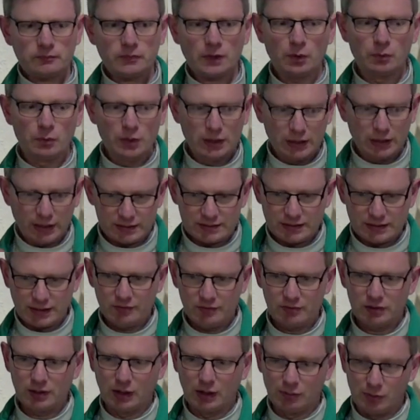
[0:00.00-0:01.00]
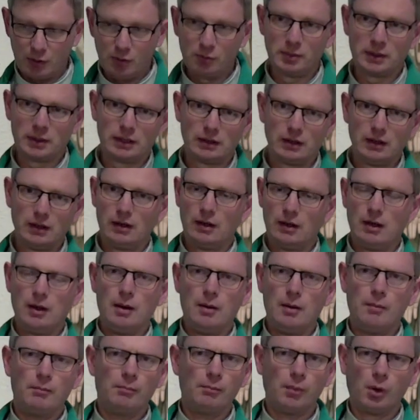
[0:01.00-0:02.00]
we'll get to heaven and we will be
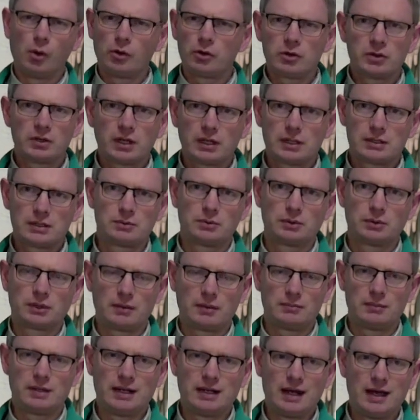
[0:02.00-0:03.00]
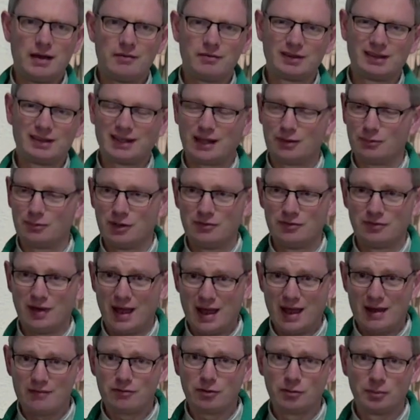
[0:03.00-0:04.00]
more united with them in heaven than we've
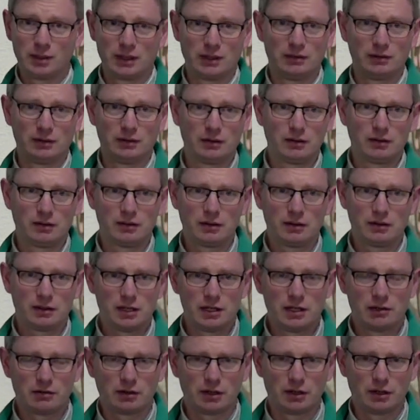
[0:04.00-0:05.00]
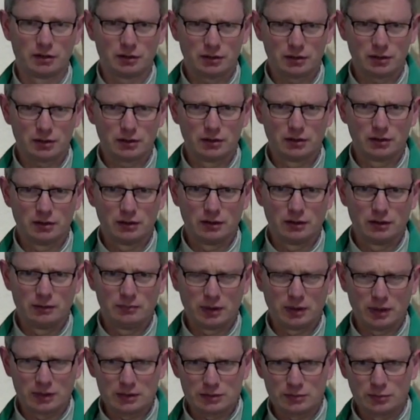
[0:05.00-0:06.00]
ever been here on earth,
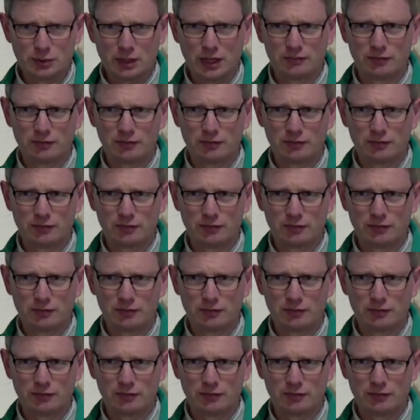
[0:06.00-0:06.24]
because we'll have